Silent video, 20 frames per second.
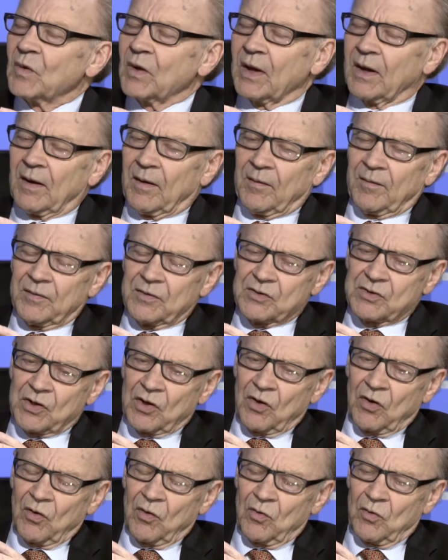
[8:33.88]
Yeah.
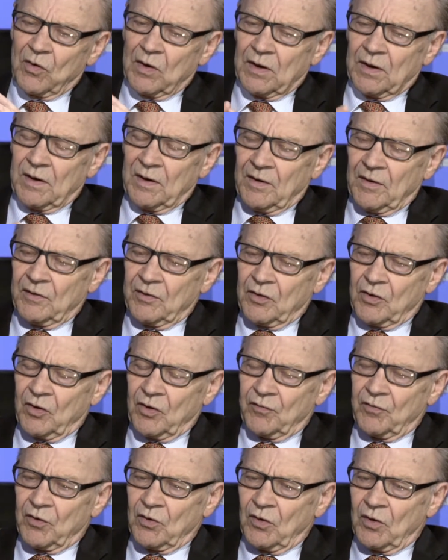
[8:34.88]
So, you know,
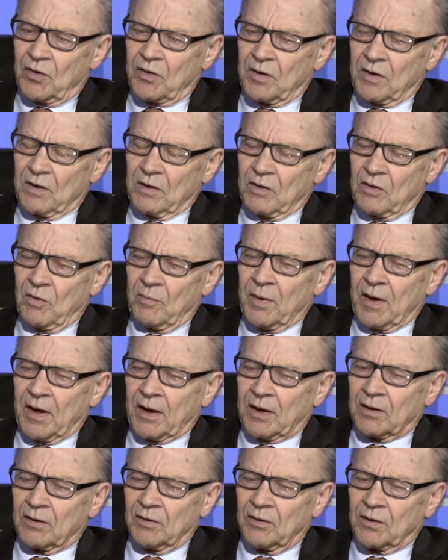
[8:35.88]
if you look, go
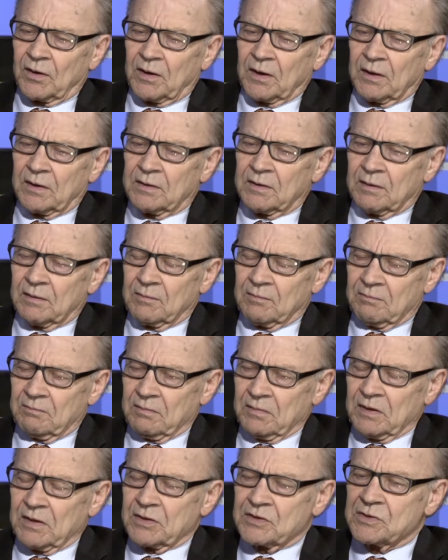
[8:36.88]
back and look at, and
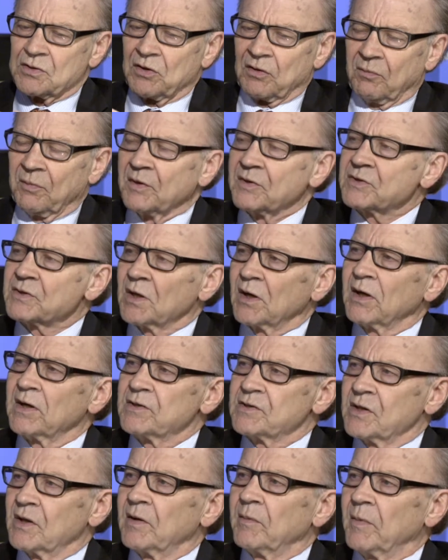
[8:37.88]
this, there have been
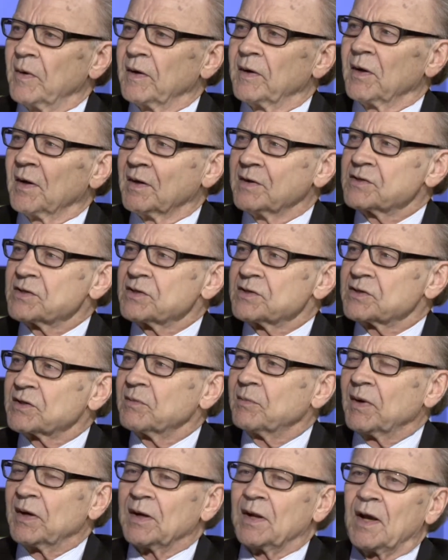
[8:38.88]
studies that have been done since the
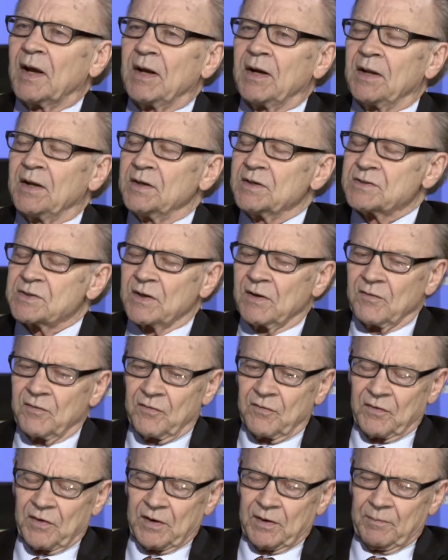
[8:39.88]
mid-'80s
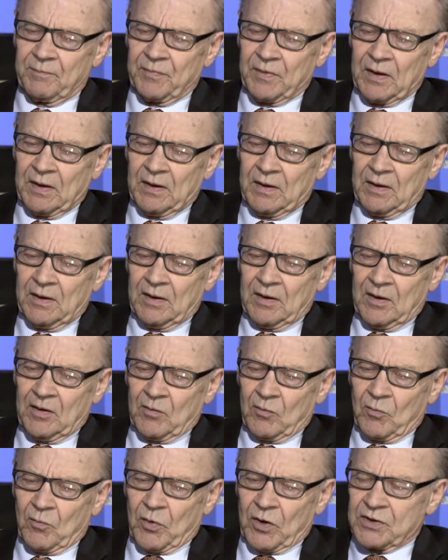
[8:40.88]
of
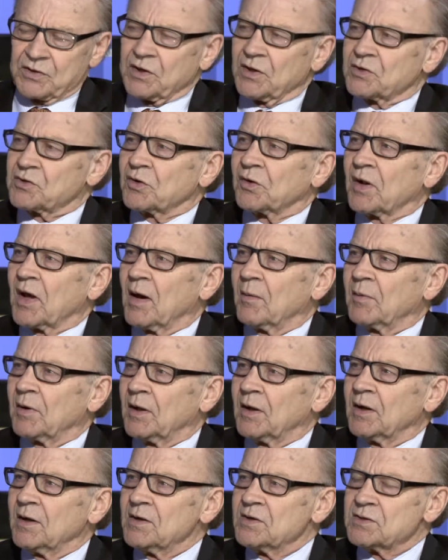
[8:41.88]
presidential
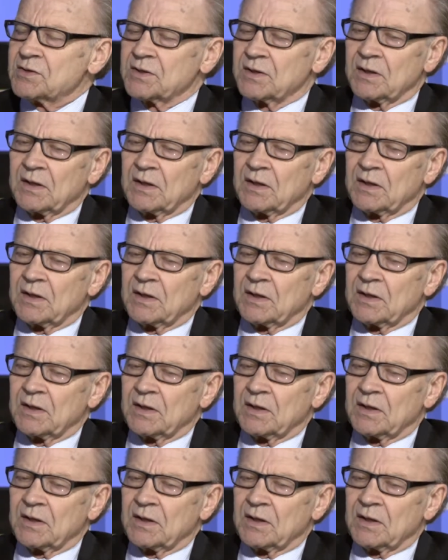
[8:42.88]
nominees.